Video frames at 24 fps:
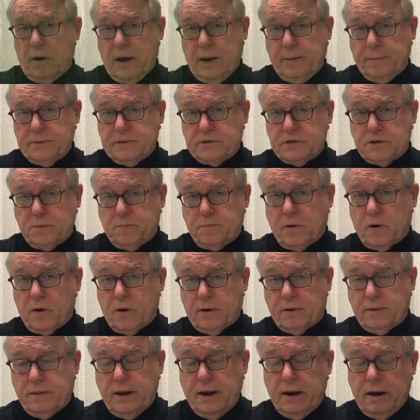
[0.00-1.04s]
happens to
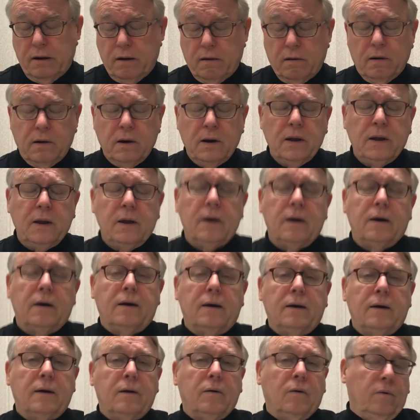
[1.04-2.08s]
park there,
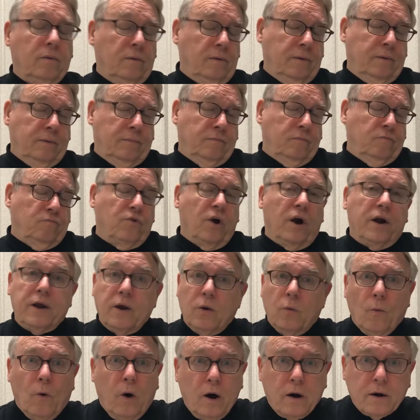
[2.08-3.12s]

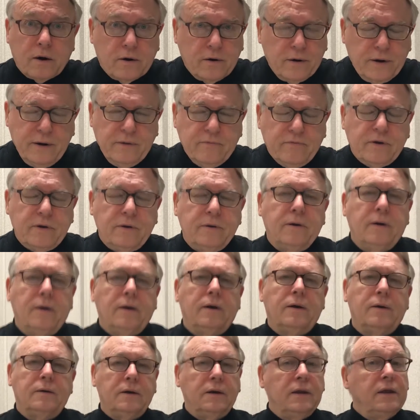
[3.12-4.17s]
running water even,
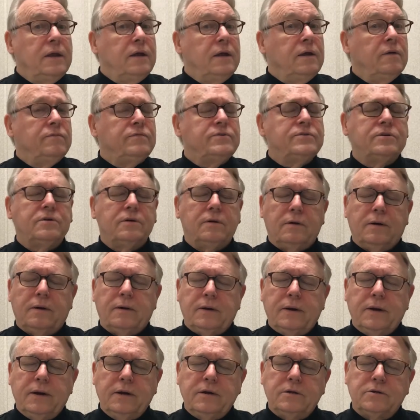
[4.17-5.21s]
leaves,
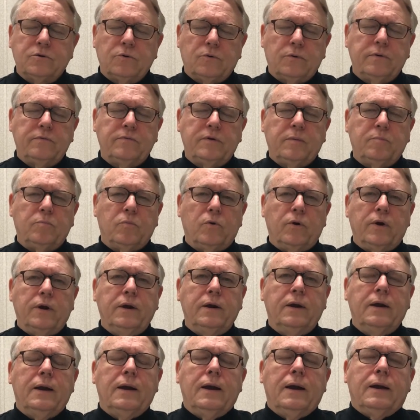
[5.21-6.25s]
any sort of
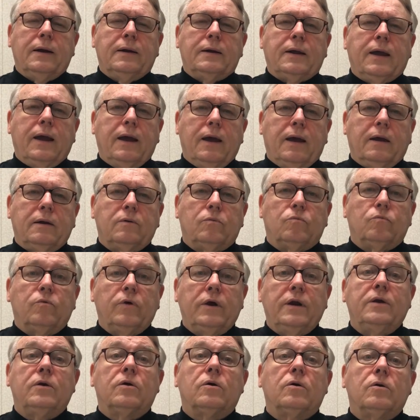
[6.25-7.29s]
debris can
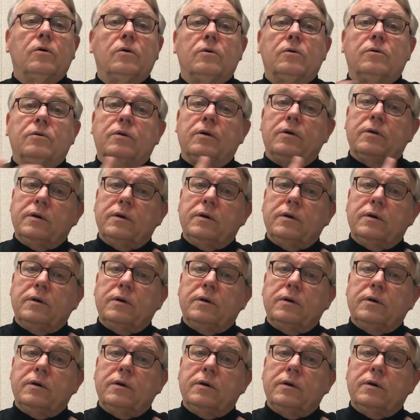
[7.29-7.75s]
render the